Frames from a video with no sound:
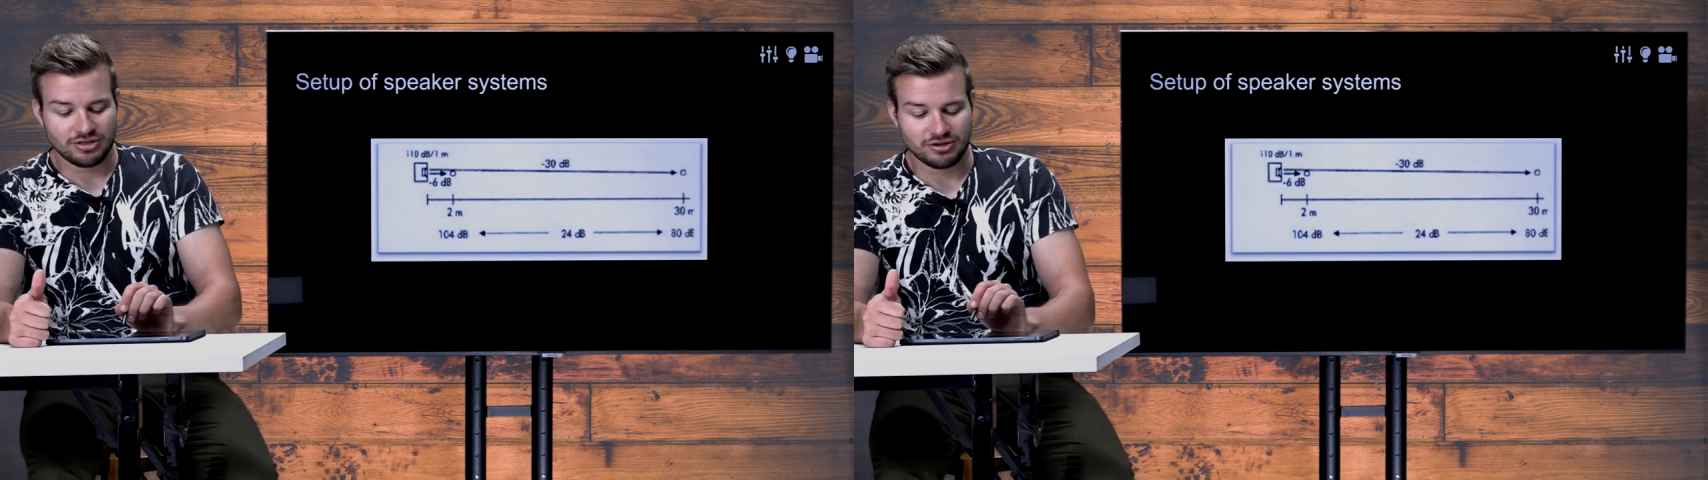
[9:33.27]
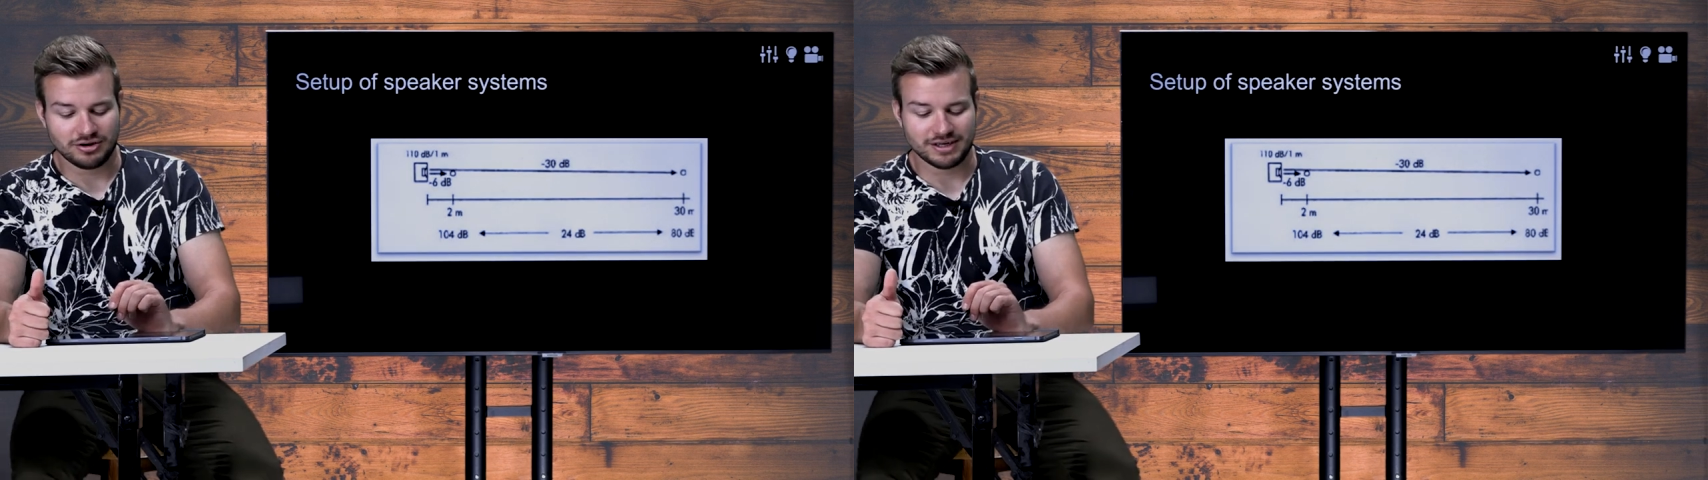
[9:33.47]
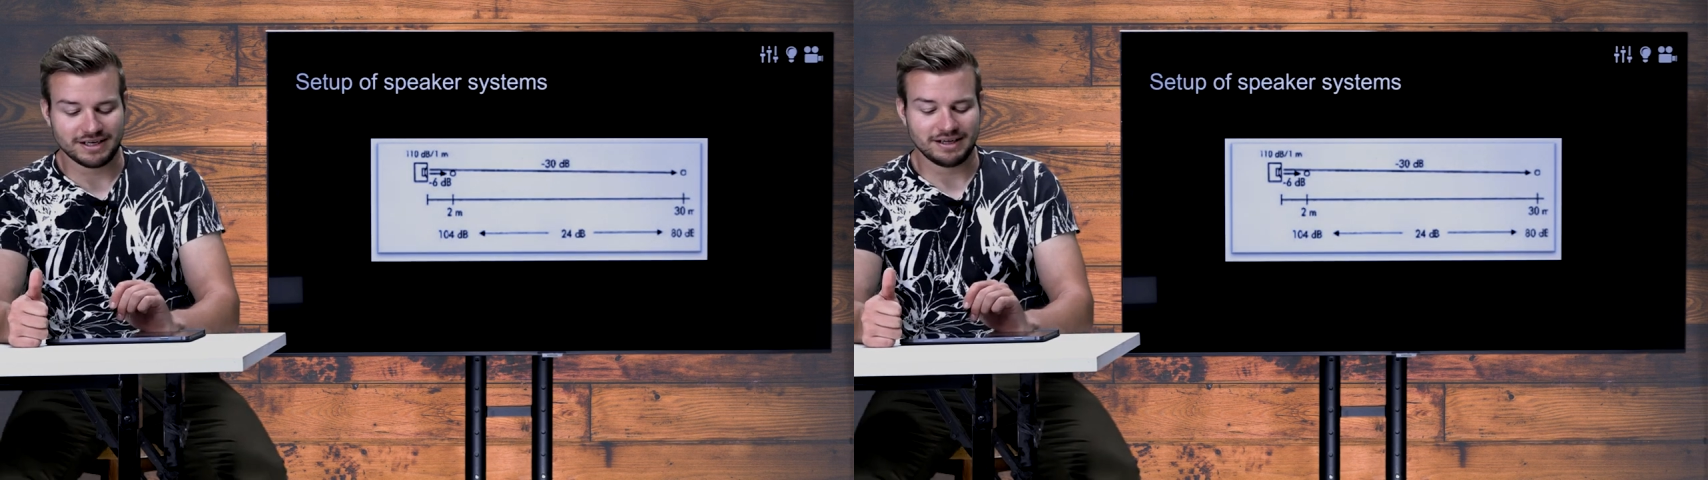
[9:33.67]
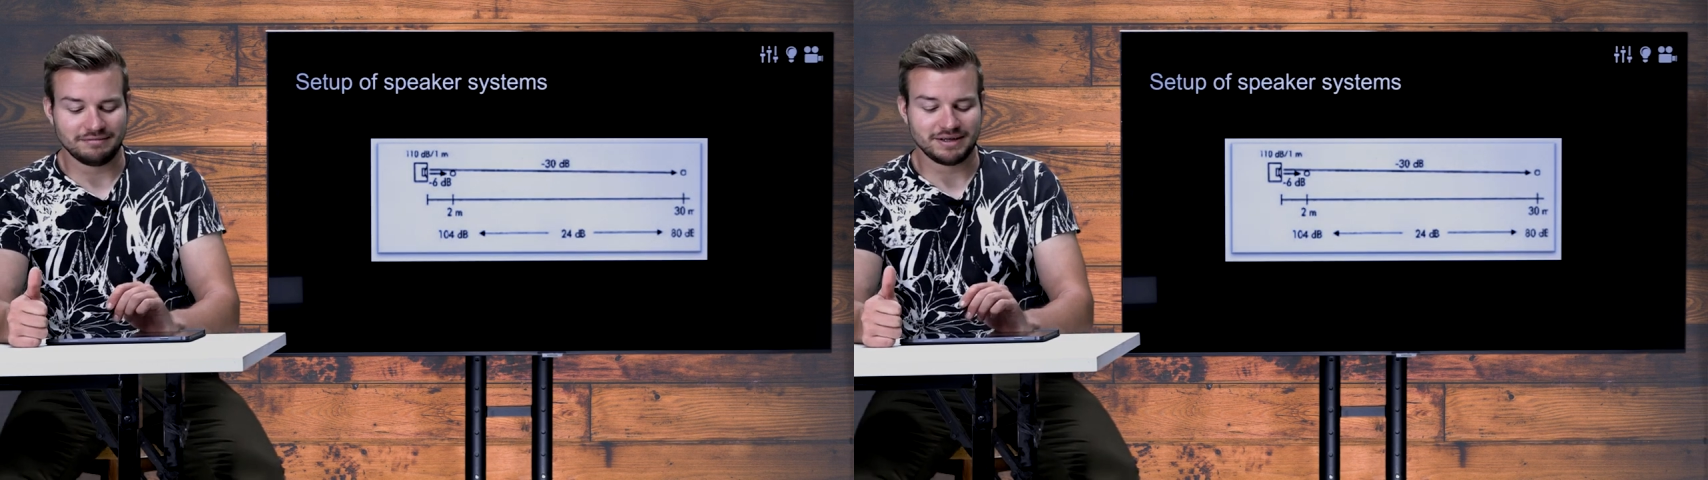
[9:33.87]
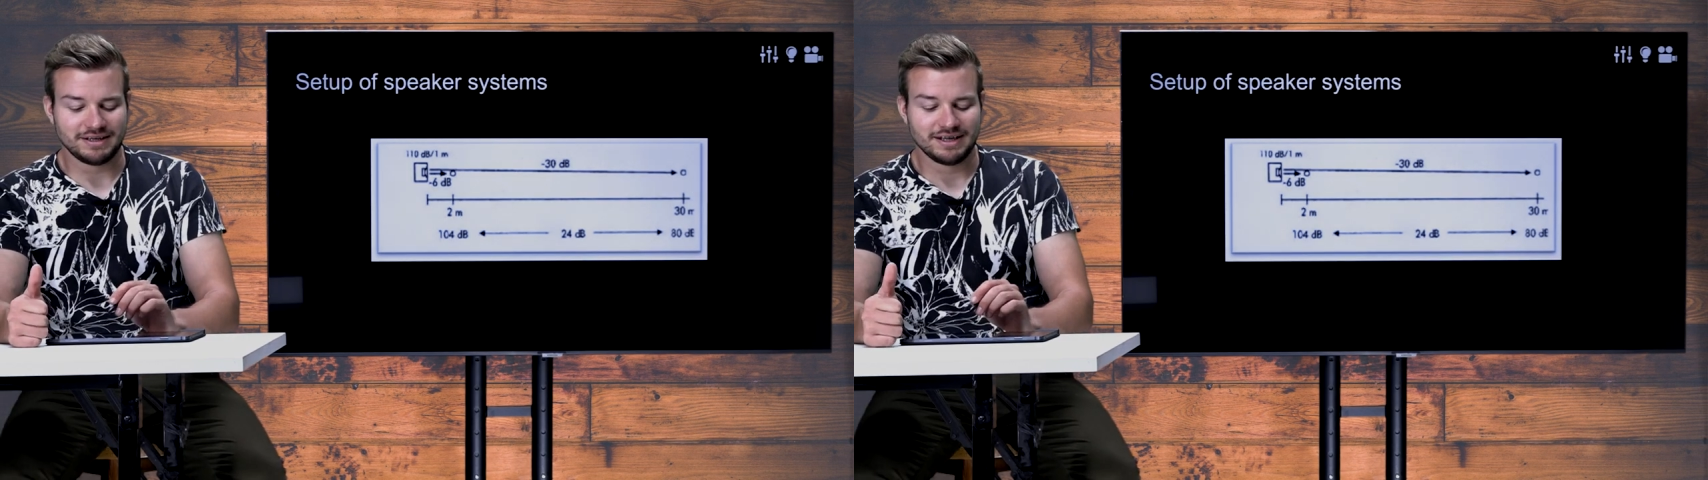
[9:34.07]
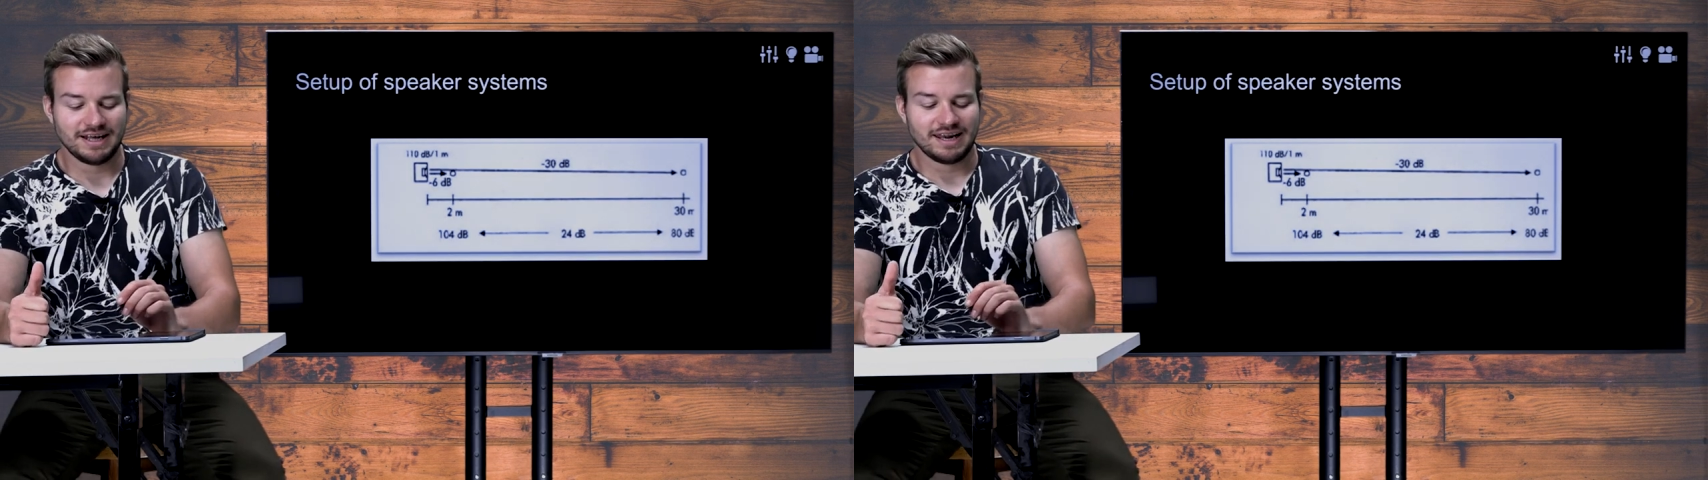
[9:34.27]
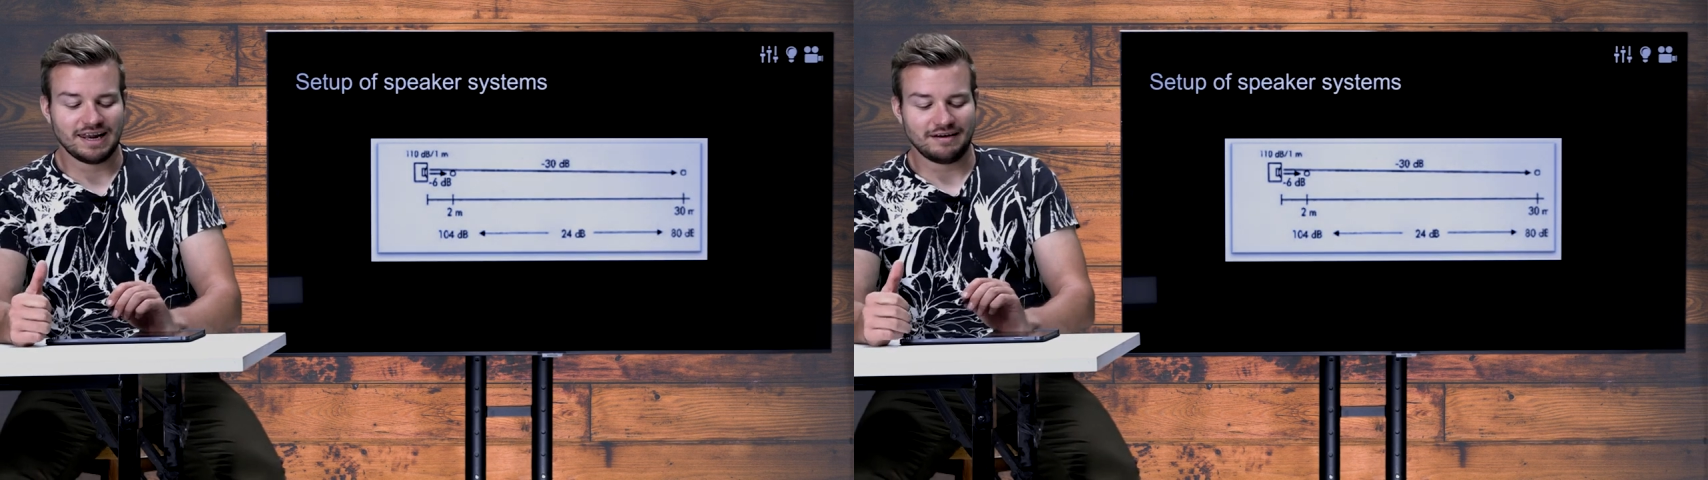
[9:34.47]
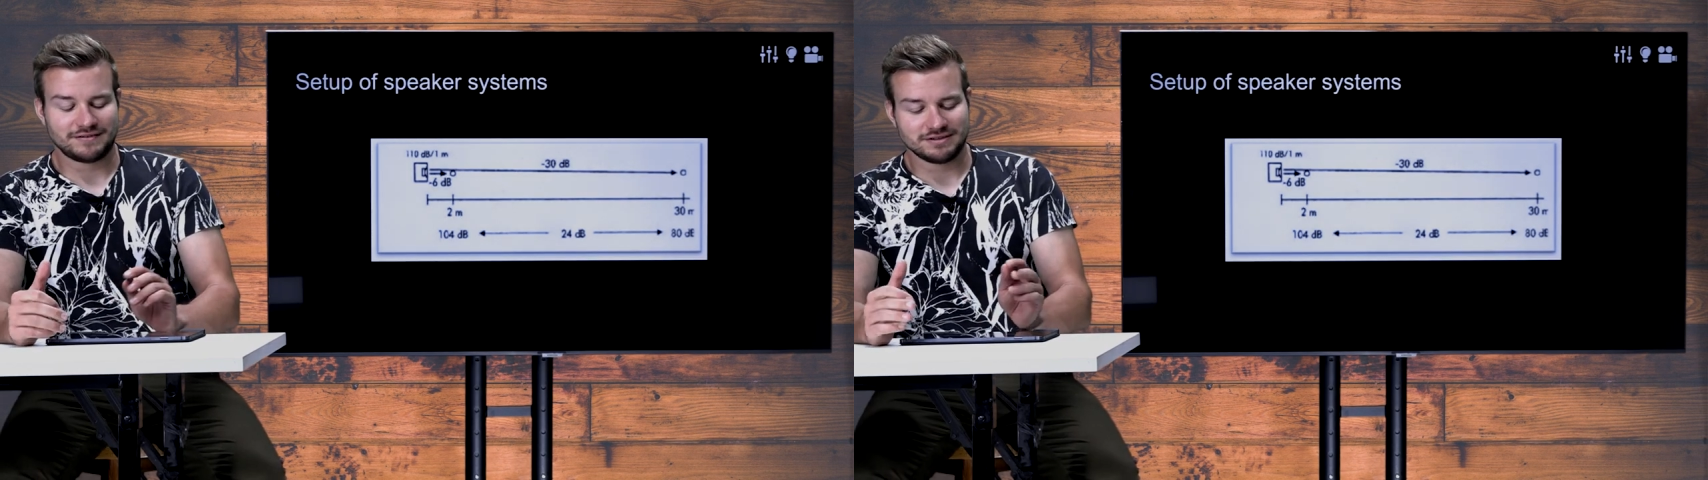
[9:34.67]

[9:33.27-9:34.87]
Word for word: 30 dB left.